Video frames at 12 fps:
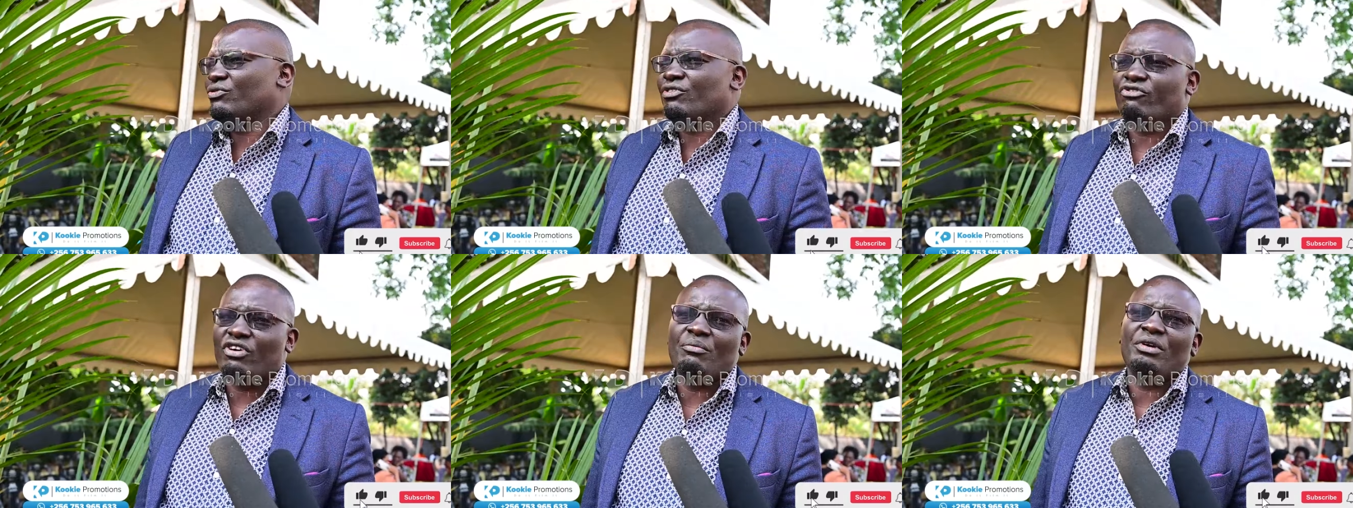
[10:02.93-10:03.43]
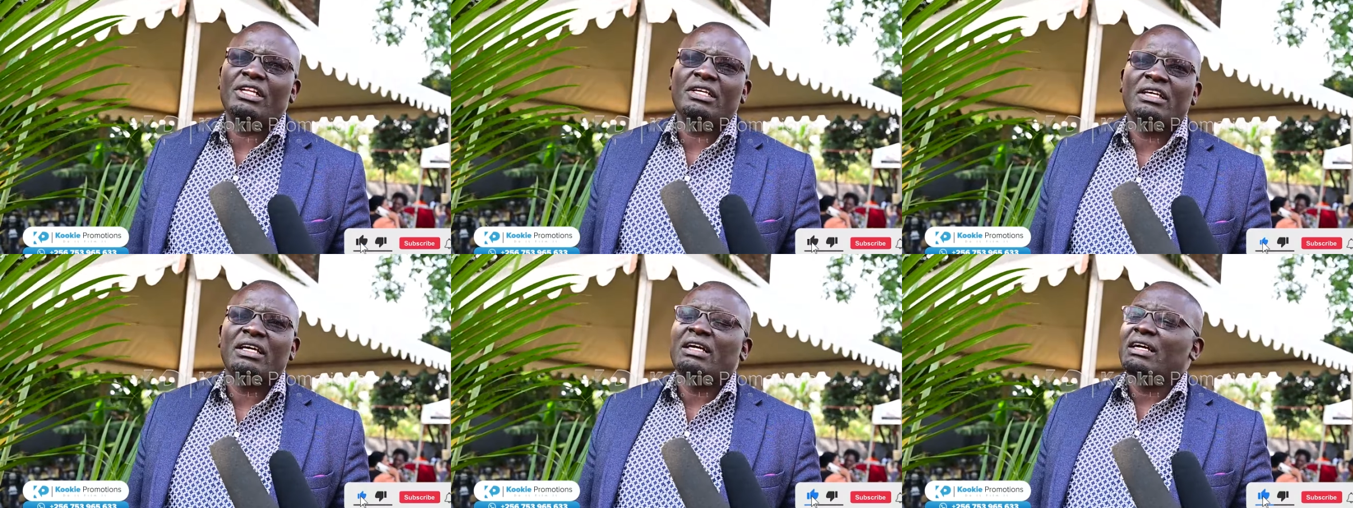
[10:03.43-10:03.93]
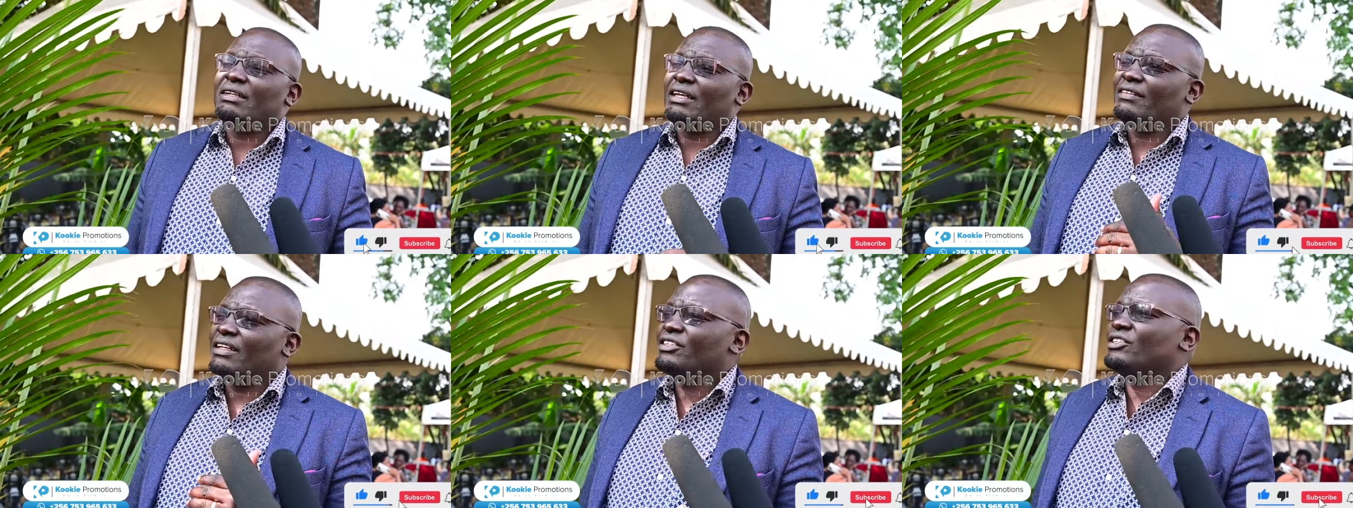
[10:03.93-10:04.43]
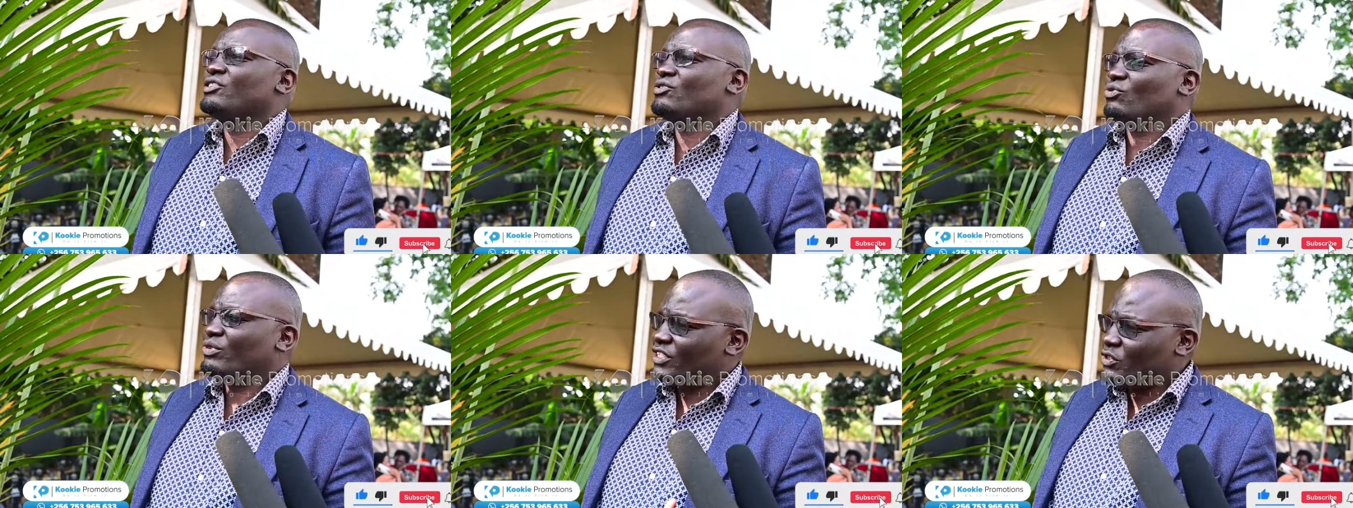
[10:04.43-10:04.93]
of the family that
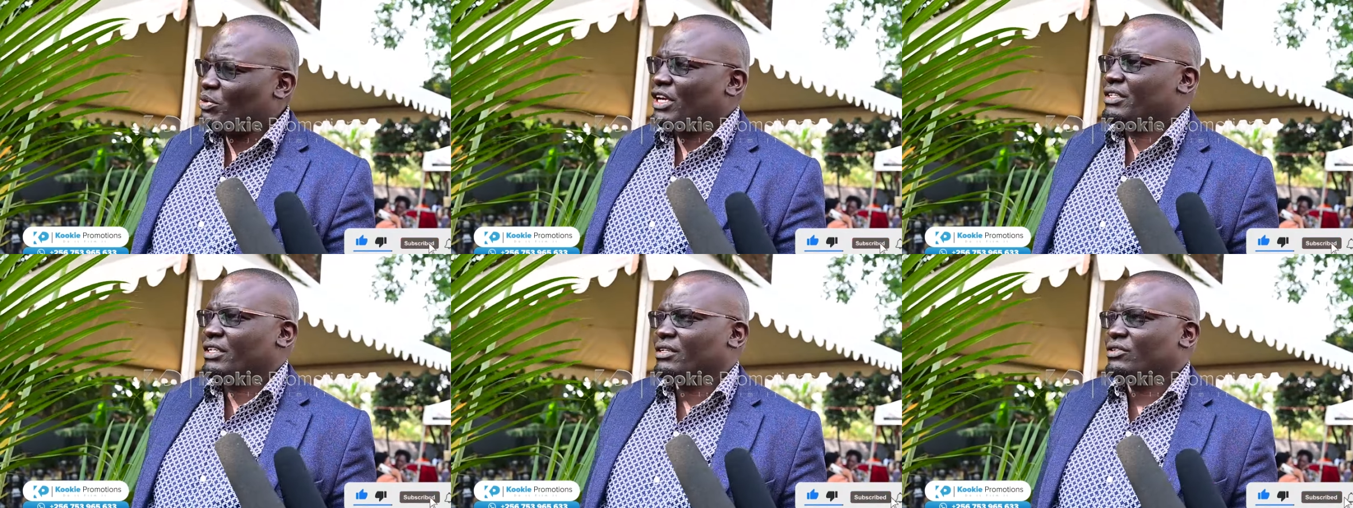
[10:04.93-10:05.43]
is respected.